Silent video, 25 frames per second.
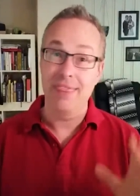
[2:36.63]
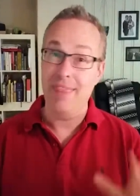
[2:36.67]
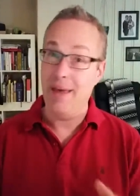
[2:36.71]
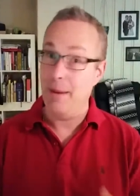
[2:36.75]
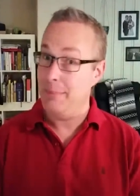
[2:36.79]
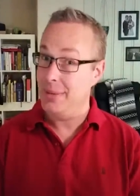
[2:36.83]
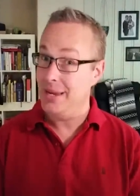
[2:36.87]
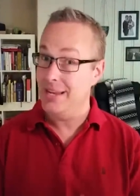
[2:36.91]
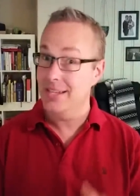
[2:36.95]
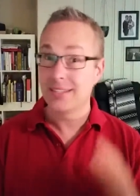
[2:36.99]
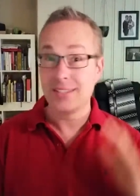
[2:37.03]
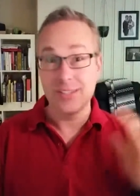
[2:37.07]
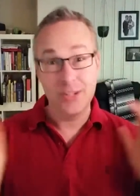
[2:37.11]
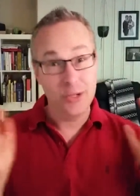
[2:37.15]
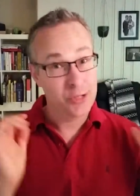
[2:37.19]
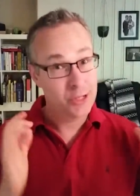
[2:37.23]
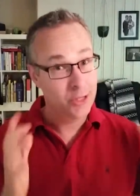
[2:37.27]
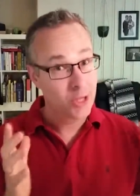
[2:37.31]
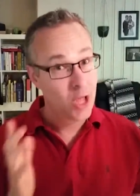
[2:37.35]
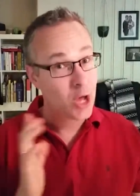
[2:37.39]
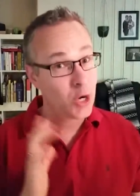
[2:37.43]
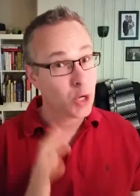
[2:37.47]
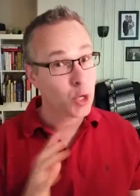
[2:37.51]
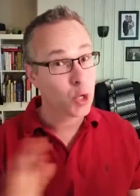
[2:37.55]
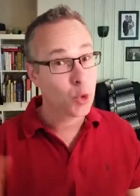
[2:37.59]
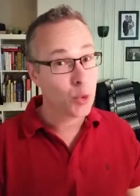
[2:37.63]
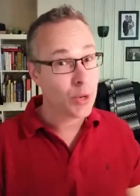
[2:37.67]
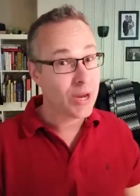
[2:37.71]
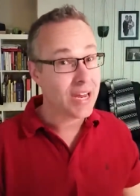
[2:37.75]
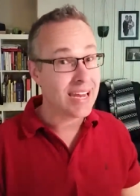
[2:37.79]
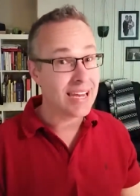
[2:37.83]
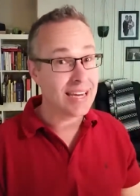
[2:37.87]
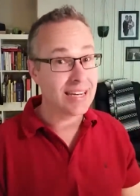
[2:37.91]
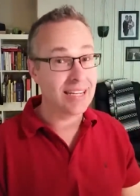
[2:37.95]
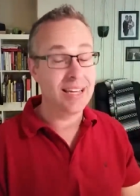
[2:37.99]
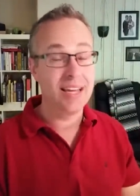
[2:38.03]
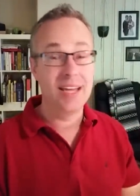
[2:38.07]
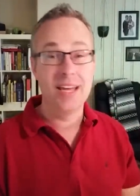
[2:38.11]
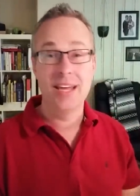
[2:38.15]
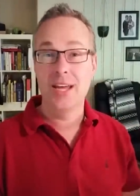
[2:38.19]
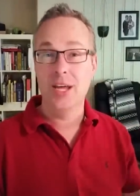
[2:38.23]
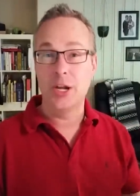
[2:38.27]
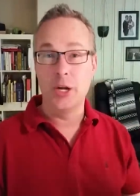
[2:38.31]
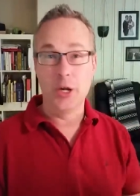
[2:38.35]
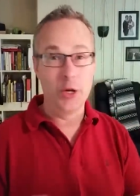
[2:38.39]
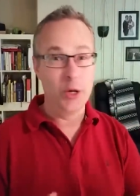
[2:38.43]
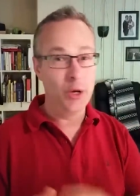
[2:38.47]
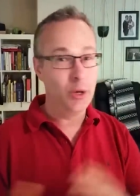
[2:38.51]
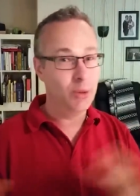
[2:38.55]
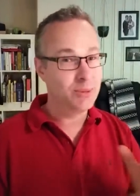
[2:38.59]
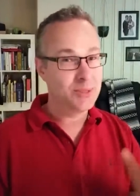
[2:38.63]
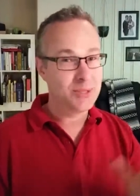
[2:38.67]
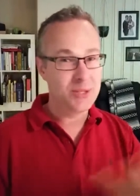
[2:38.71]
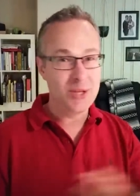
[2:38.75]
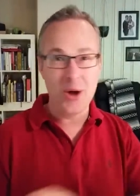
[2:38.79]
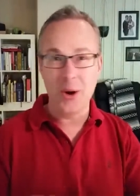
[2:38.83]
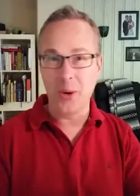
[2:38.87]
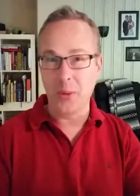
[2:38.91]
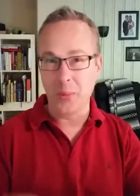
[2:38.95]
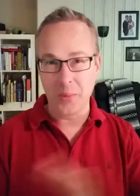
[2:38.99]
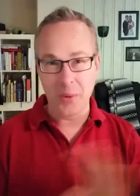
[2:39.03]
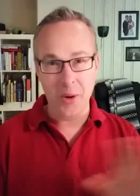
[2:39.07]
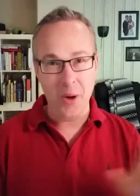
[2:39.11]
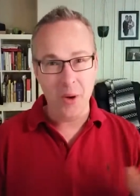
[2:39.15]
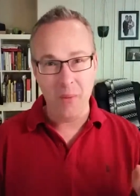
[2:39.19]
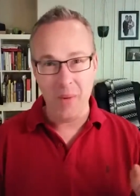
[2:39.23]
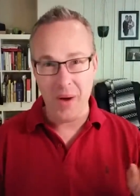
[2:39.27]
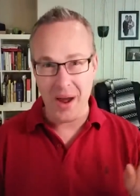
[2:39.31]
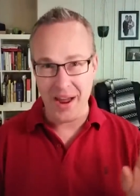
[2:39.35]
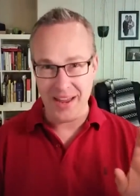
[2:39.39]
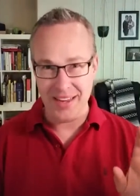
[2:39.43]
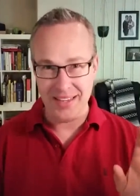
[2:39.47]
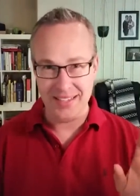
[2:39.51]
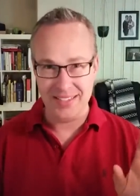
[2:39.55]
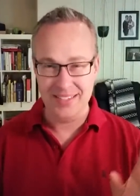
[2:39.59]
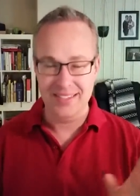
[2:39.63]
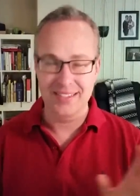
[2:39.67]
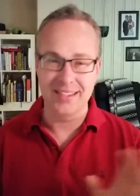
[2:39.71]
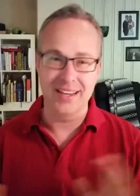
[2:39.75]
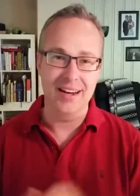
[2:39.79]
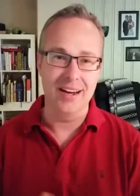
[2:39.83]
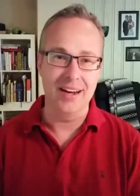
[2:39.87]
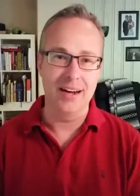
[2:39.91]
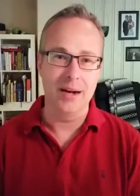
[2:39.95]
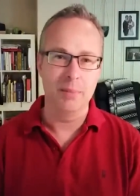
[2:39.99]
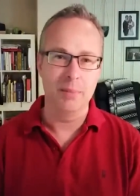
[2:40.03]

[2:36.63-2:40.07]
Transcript: That means there's a lot of green, no snow, no ice.